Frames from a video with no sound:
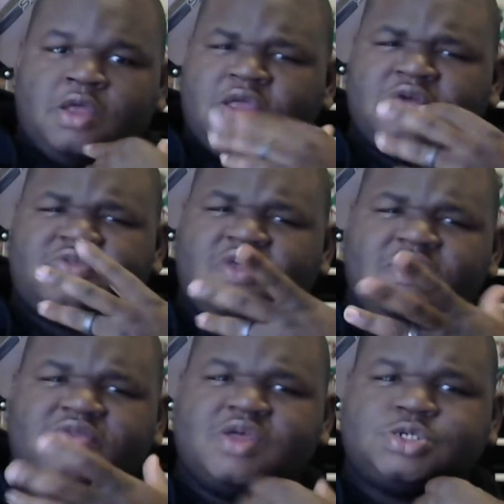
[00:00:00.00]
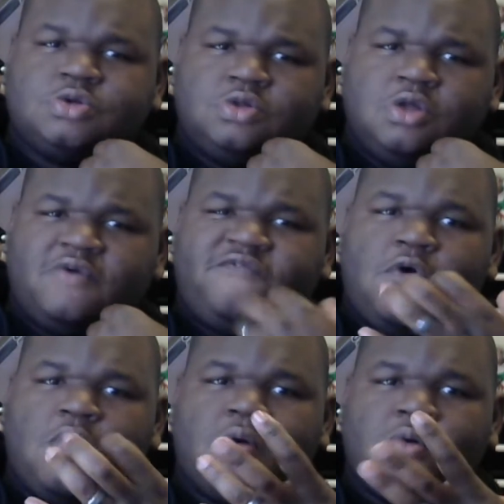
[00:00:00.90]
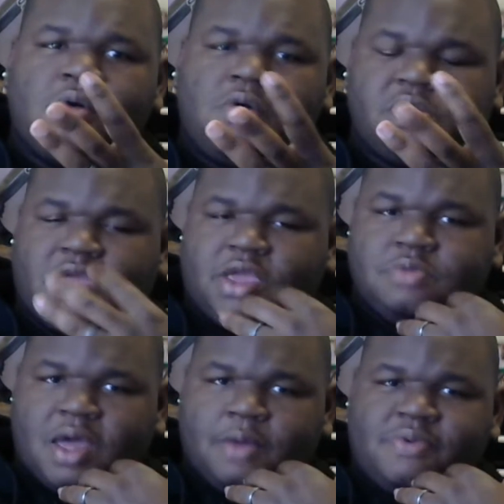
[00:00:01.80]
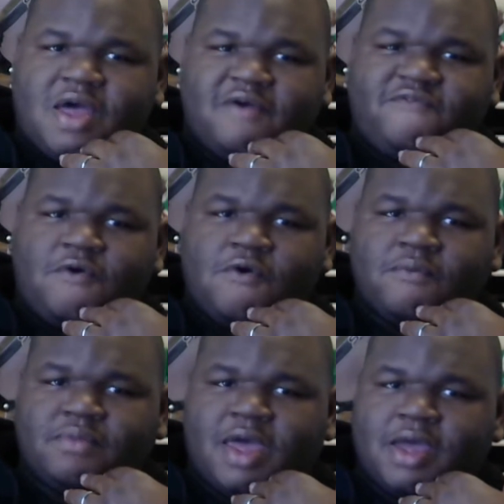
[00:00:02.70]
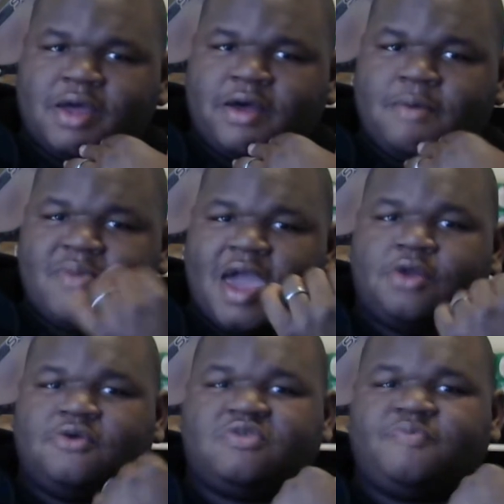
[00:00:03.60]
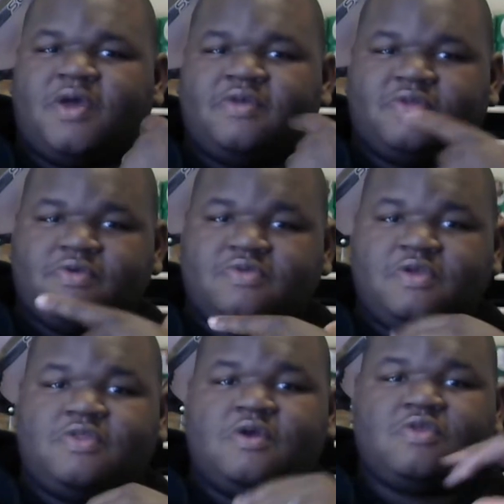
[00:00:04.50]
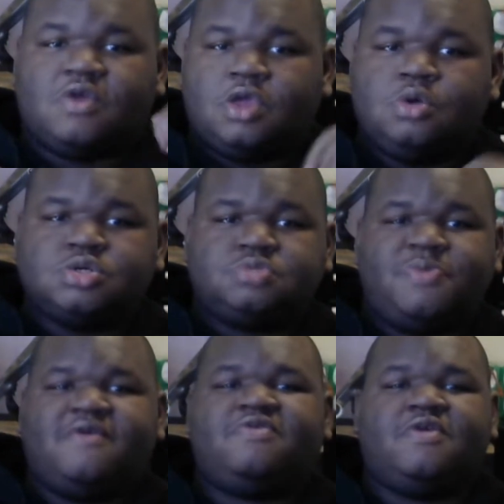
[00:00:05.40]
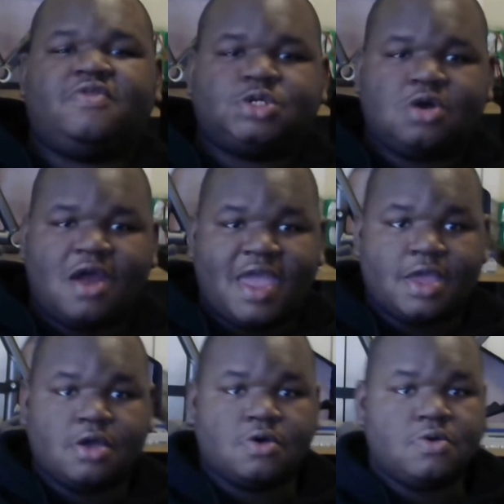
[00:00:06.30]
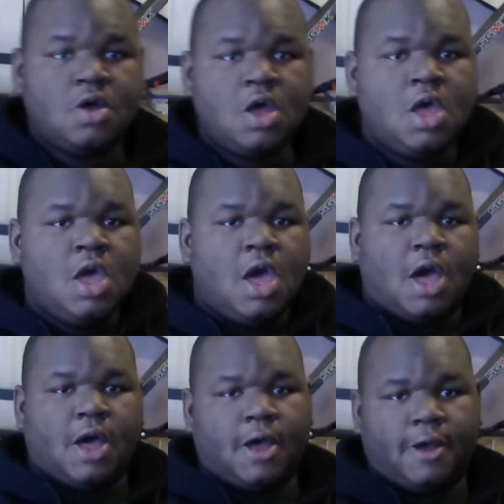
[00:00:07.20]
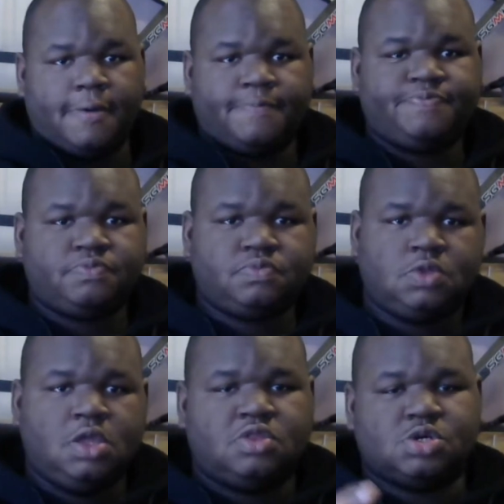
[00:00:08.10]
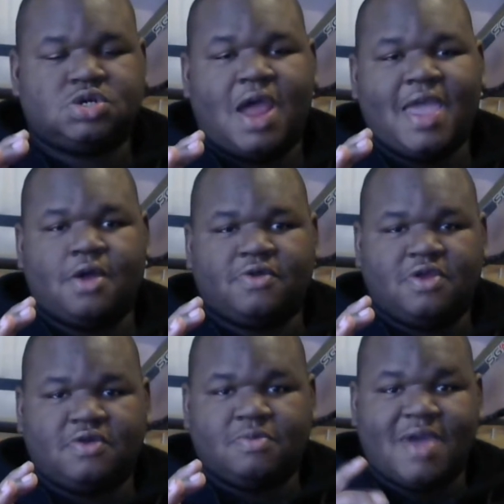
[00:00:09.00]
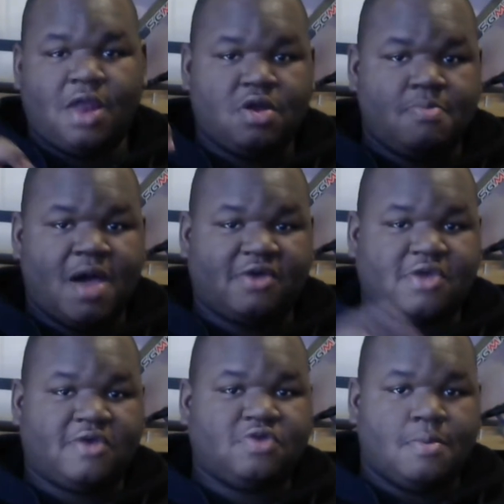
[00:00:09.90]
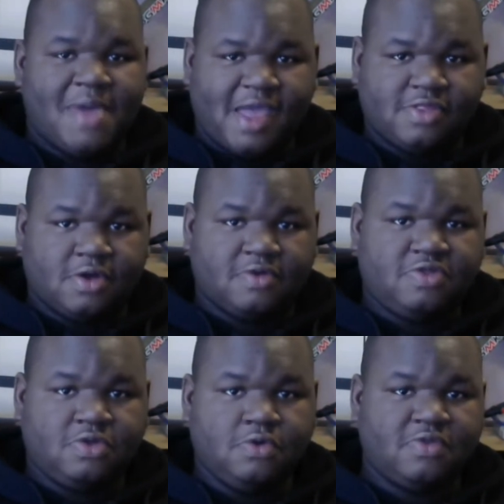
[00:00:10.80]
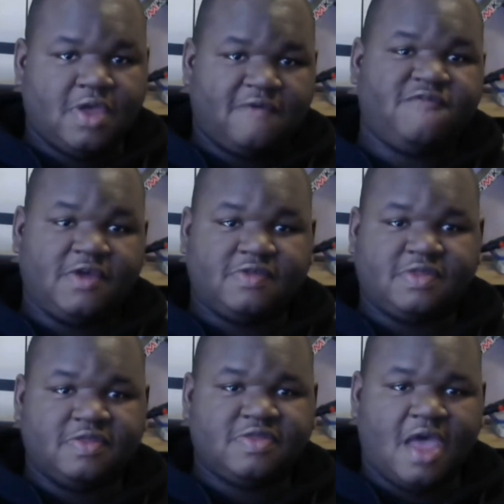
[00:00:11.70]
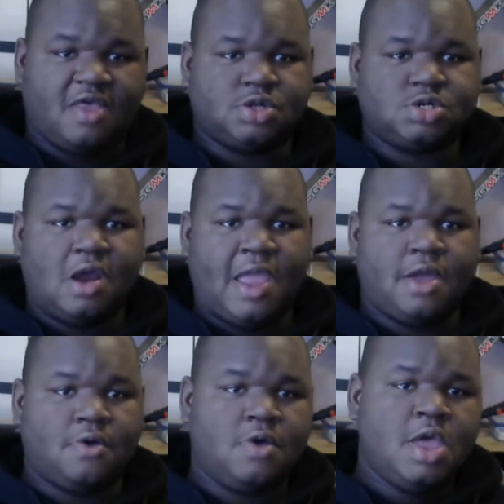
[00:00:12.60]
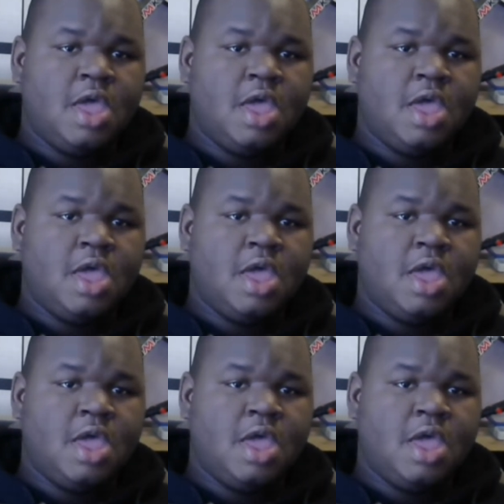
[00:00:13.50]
there's things that you look for on an e-bike platform, like battery space, and you see there's a huge space in the triangle. Um, there's a battery box also back there too that fits inside the triangle.